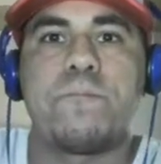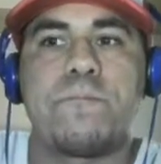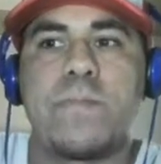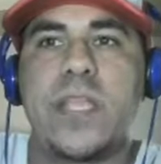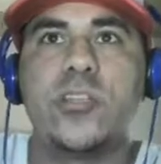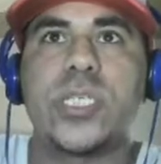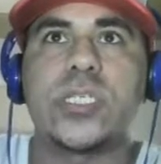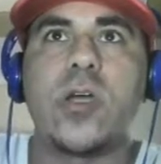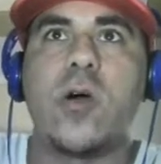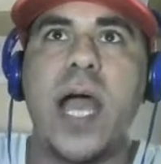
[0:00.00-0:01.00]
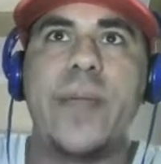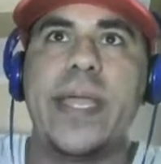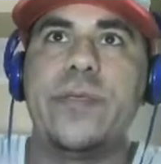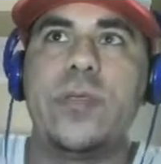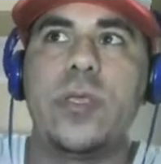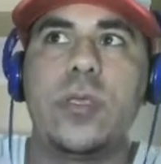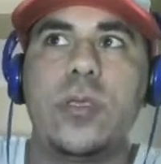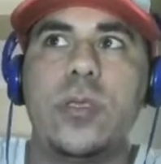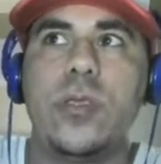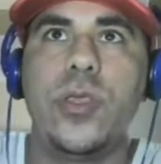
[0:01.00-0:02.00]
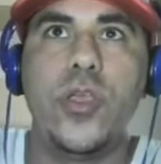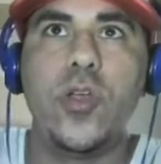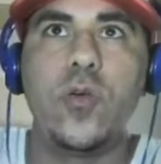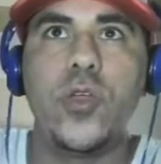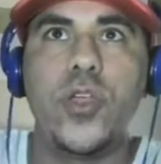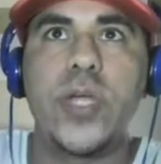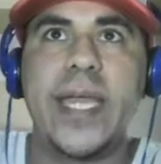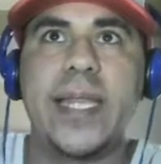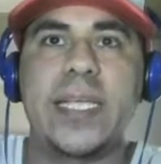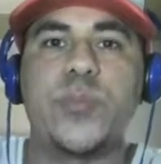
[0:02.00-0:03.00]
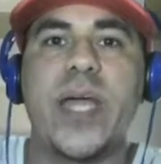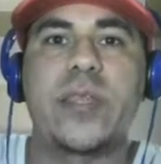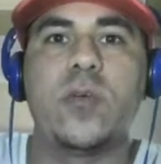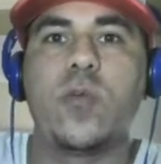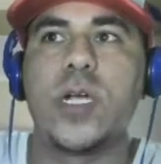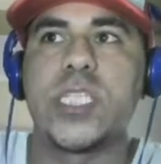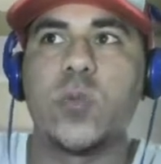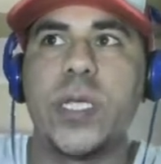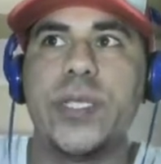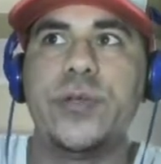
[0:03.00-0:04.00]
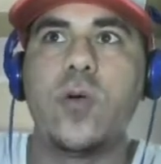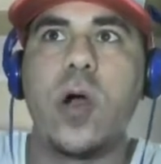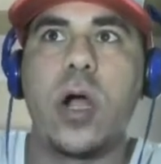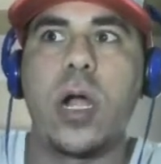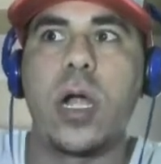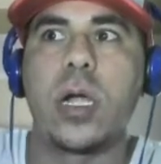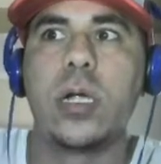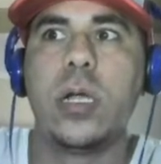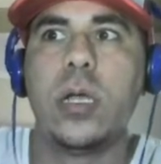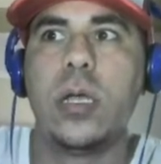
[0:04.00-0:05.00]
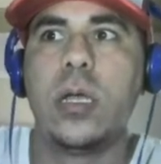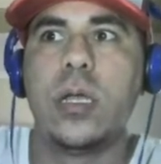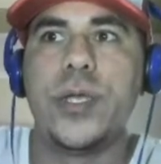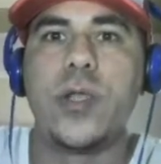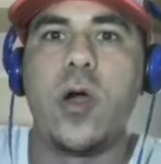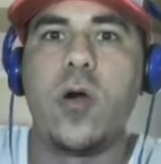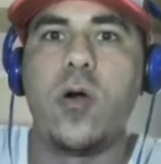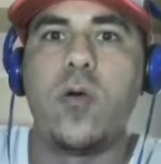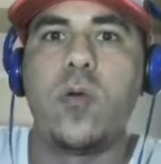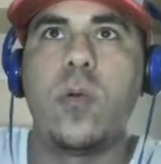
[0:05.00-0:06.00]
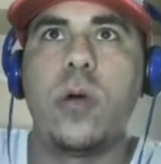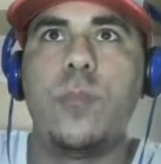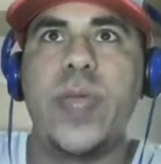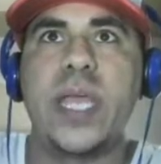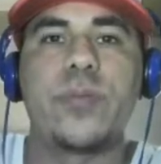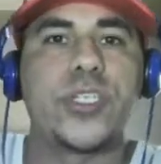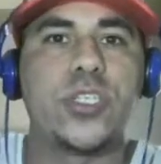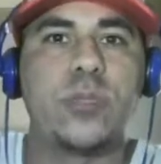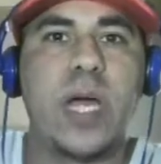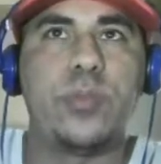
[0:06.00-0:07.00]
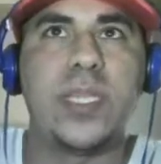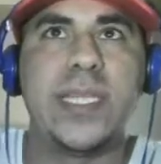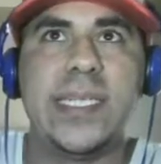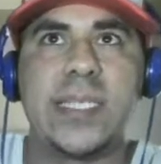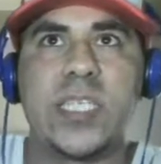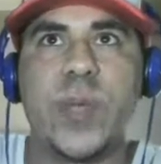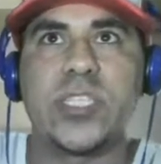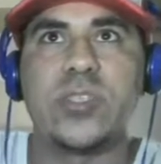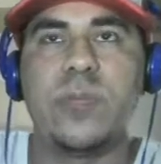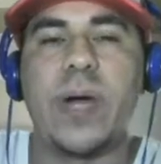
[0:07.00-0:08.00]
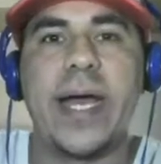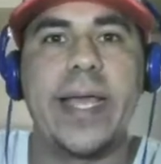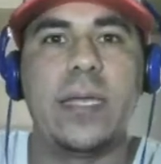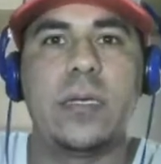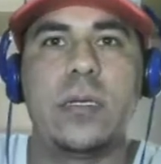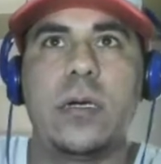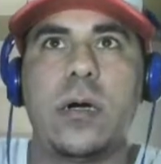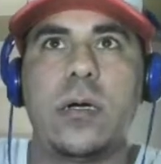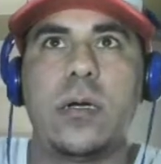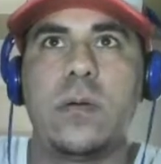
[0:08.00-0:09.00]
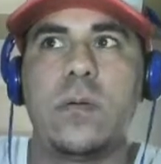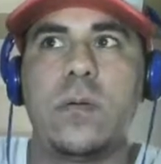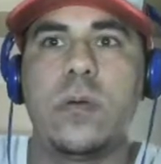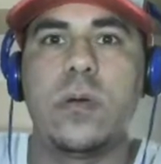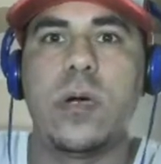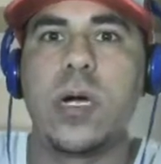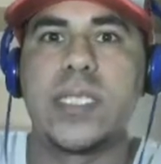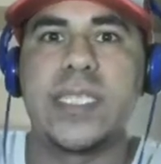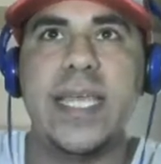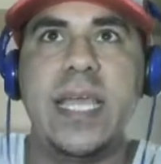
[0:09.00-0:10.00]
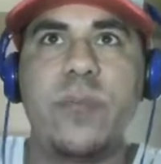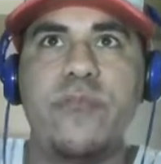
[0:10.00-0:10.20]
you just don't, I mean, you can expect the worst when you are, you know, being pursued by police, especially by a team of